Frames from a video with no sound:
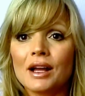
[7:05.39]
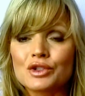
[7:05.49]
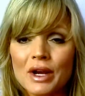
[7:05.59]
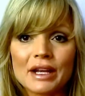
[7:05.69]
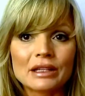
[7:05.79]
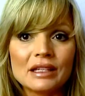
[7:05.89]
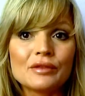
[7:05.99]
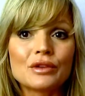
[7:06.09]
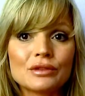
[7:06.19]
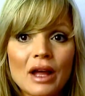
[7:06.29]
trying to
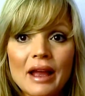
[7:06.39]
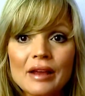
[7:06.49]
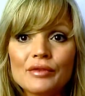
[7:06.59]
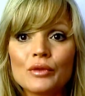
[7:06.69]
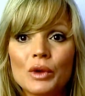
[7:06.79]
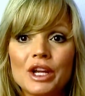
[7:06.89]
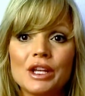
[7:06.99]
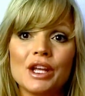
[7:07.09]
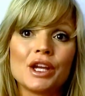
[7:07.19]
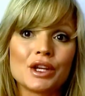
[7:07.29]
live your life
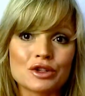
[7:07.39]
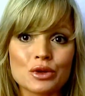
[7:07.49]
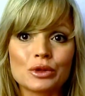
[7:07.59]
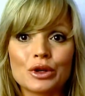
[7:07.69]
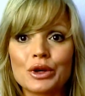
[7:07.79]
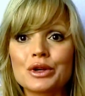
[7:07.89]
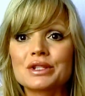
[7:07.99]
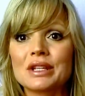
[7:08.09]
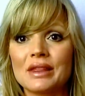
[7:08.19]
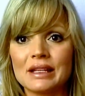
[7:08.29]
when your shoulder
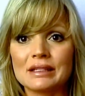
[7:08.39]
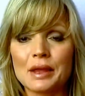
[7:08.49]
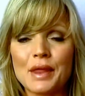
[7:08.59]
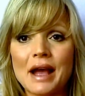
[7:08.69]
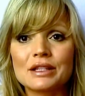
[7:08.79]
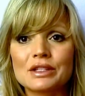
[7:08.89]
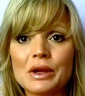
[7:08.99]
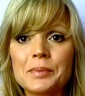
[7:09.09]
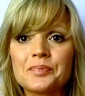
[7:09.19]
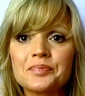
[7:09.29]
hurts and things like that.
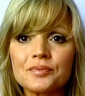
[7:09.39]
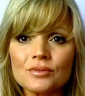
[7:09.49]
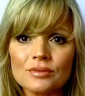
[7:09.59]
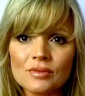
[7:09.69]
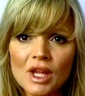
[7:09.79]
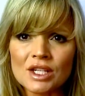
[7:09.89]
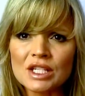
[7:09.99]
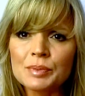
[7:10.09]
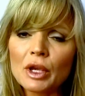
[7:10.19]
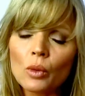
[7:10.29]
So
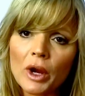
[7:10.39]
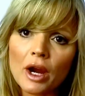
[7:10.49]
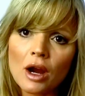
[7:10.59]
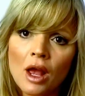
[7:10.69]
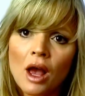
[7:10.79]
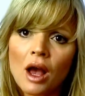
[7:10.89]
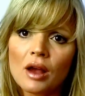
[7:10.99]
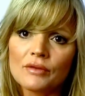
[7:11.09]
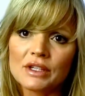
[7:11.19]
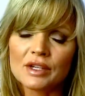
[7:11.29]
just be aware
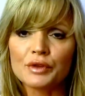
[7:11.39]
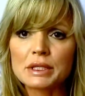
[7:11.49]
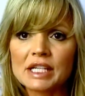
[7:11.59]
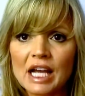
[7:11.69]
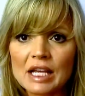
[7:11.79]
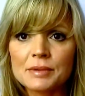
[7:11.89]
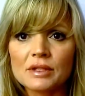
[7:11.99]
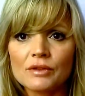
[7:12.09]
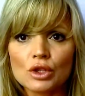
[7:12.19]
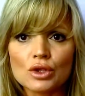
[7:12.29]
of the different
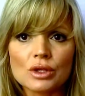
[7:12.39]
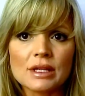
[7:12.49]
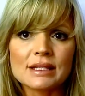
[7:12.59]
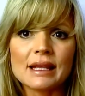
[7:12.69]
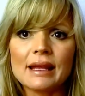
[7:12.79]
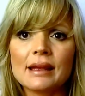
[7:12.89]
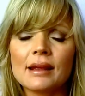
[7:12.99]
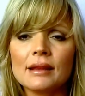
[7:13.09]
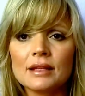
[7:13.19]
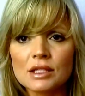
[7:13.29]
types of injuries,
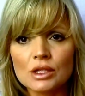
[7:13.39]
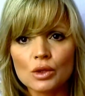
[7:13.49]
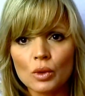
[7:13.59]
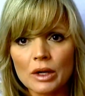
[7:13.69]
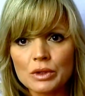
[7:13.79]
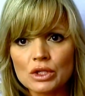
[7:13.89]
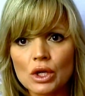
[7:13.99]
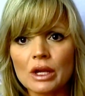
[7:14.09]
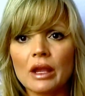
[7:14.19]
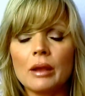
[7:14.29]
and listen to what I was
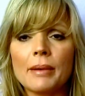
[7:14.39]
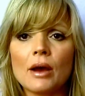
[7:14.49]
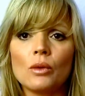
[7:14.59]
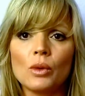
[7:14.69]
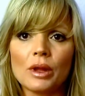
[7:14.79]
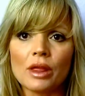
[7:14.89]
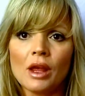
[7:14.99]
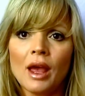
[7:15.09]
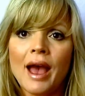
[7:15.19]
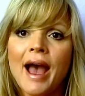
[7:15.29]
talking about with
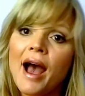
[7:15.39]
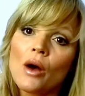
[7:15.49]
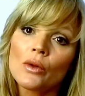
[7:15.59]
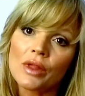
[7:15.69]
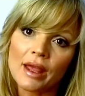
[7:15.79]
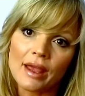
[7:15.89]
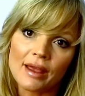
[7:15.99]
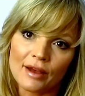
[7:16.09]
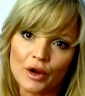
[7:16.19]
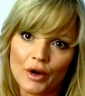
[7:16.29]
how
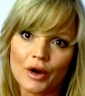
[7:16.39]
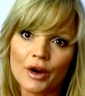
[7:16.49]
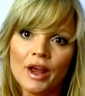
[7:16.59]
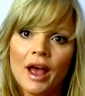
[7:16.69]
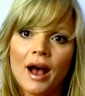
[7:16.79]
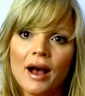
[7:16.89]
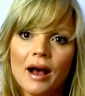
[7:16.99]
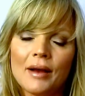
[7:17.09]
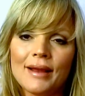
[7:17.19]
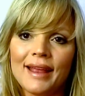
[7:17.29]
they occur.
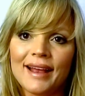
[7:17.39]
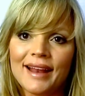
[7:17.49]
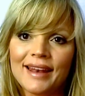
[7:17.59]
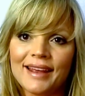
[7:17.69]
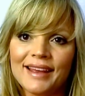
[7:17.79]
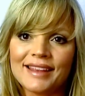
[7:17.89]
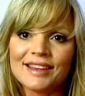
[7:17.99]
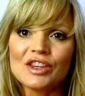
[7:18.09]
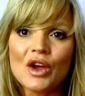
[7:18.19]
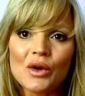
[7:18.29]

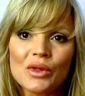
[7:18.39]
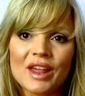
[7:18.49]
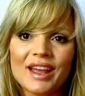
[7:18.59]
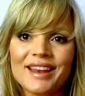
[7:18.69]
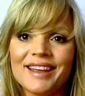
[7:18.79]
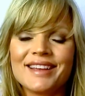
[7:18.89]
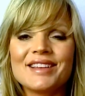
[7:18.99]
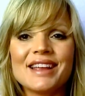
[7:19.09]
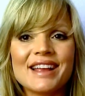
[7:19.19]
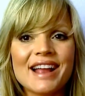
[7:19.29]
And know
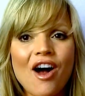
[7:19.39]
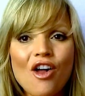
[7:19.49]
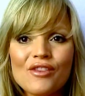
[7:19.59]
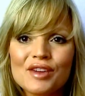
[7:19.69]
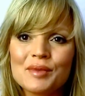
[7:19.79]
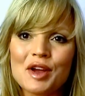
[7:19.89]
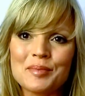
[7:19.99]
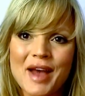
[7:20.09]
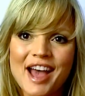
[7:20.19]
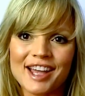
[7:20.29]
that all of them
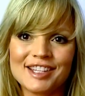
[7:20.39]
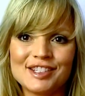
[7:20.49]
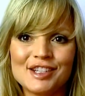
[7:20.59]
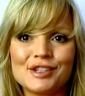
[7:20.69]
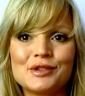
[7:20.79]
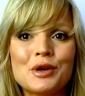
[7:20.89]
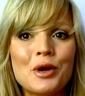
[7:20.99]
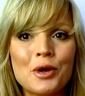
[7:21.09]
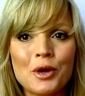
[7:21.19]
come back to